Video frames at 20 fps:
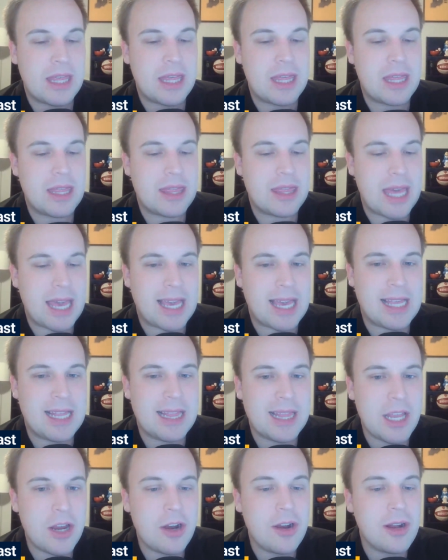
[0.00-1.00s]
They
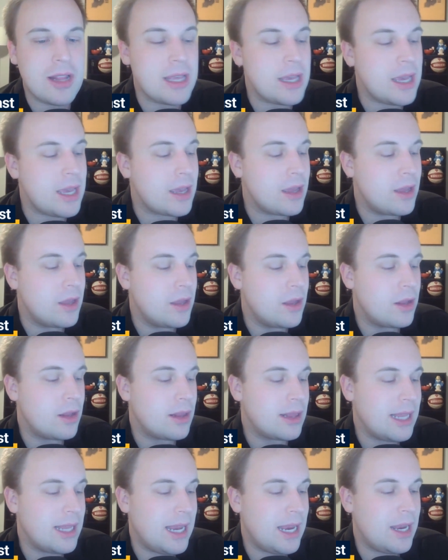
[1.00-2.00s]
clearly
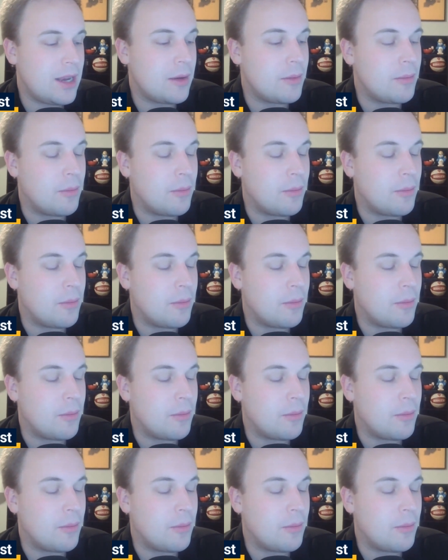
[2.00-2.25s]
leaned